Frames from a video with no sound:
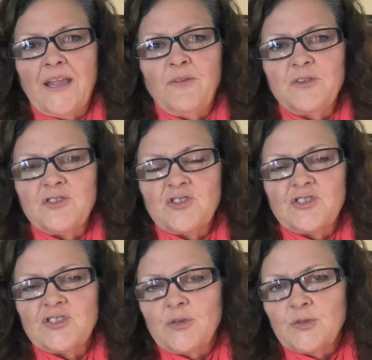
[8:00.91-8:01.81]
and was
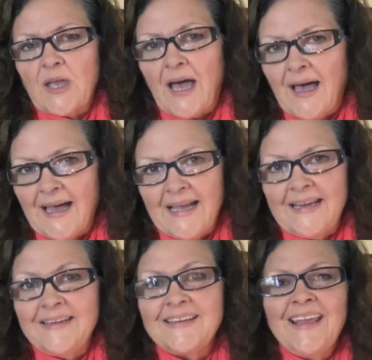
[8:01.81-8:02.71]
just so
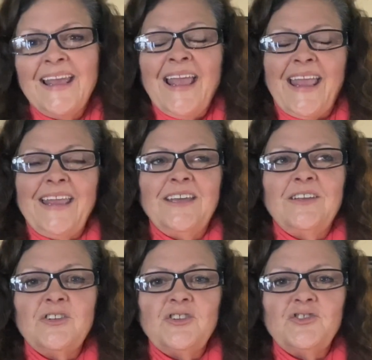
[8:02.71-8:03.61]
kind,
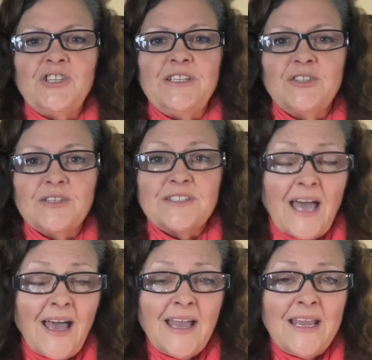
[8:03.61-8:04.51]
and she took
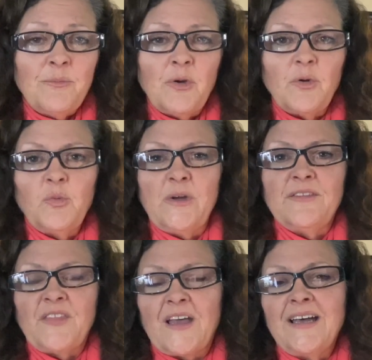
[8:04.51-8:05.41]
time
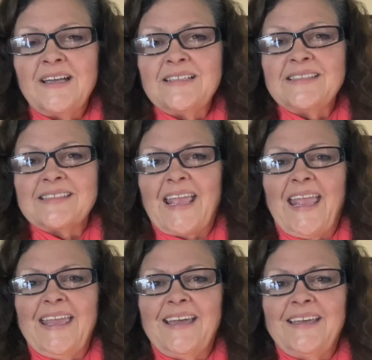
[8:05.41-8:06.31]
with us,
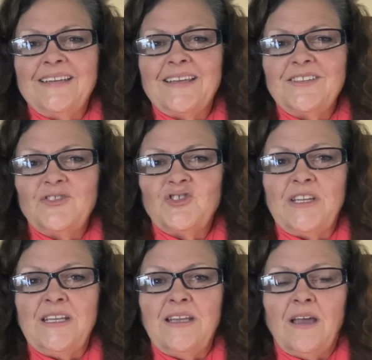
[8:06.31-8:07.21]
and
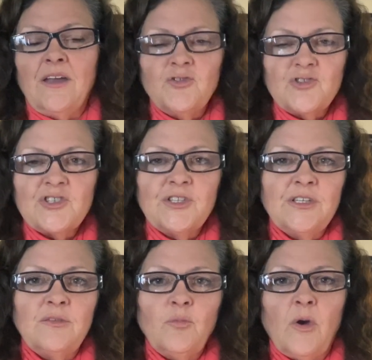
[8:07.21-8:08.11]
she
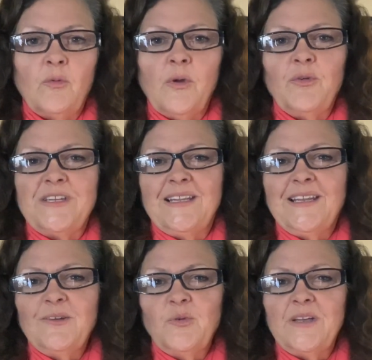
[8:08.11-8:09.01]
understood what we were
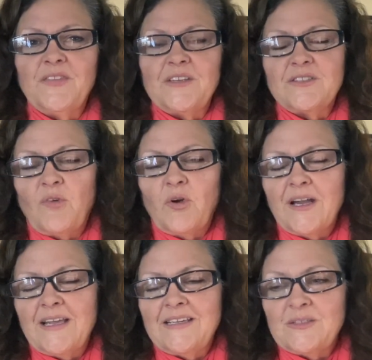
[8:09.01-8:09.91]
dealing with as far
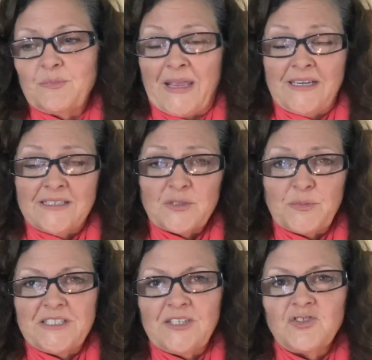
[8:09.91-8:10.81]
as Bandit's
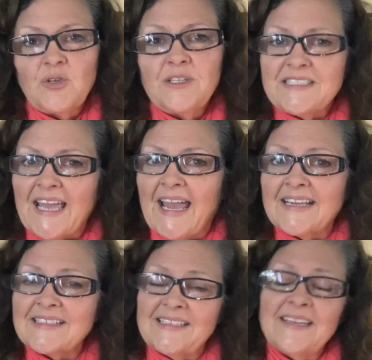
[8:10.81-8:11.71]
potential
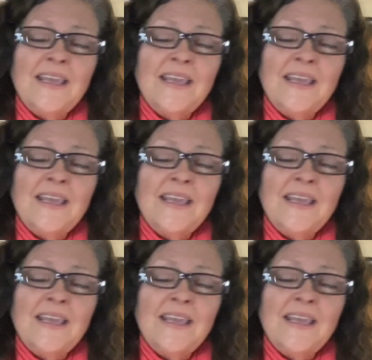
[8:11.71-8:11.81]
attacks and